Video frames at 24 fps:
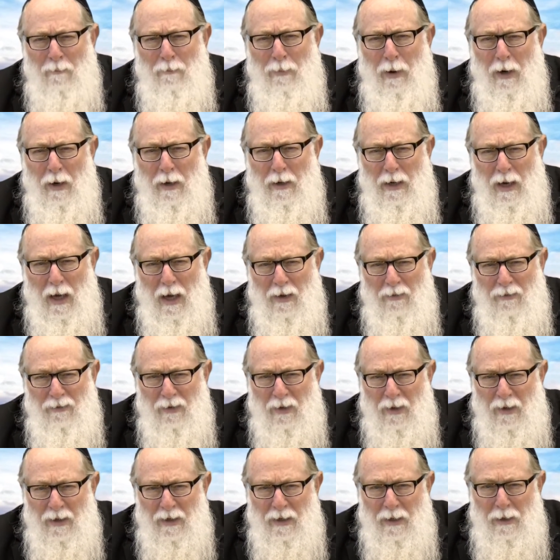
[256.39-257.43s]

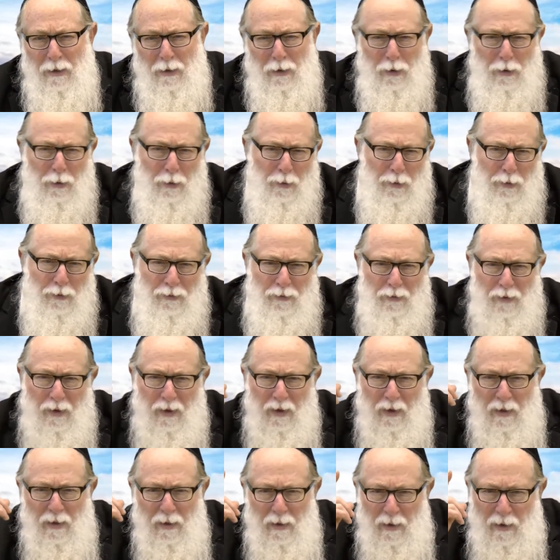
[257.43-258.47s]
Parnasa includes
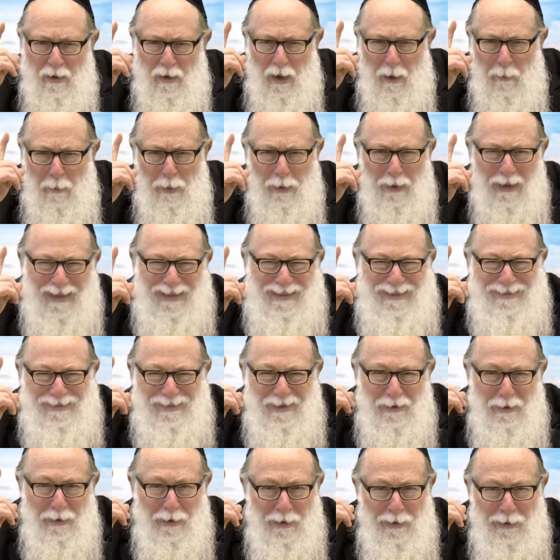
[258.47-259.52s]
a place
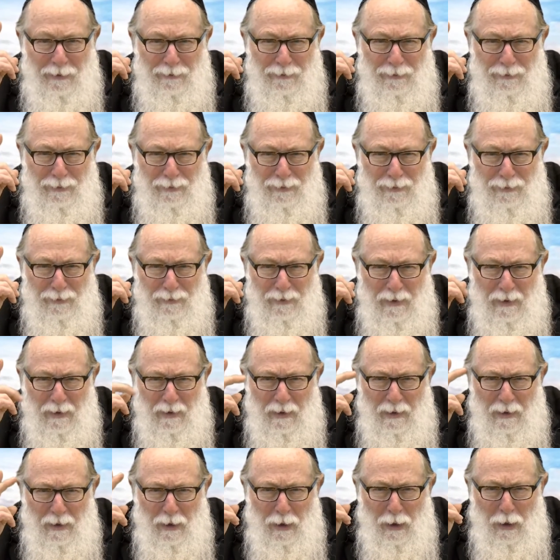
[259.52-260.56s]
to live,
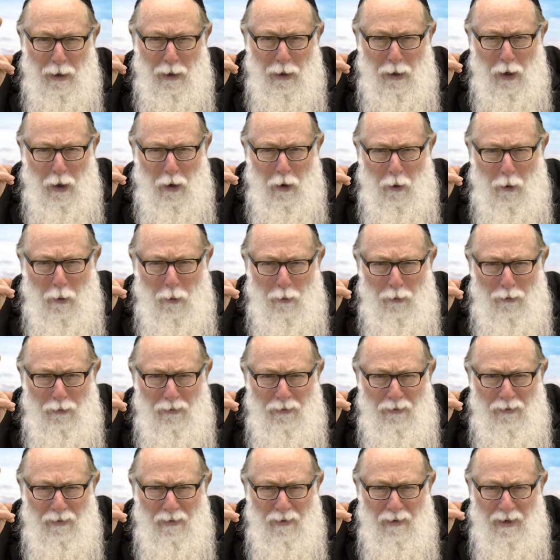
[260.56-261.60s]

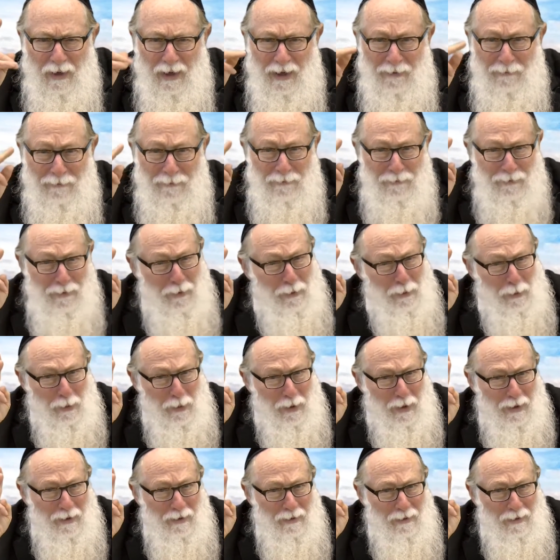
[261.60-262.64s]
clothes, and
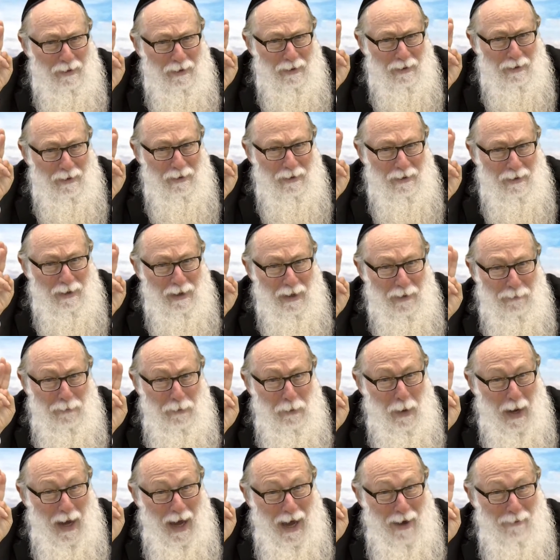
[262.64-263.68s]
food. If
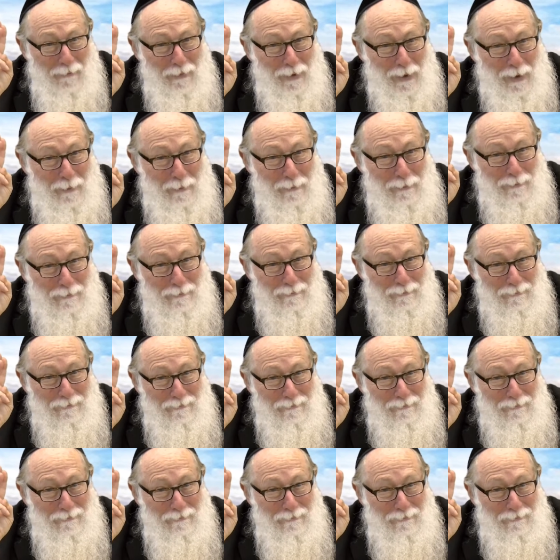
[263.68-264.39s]
you have them,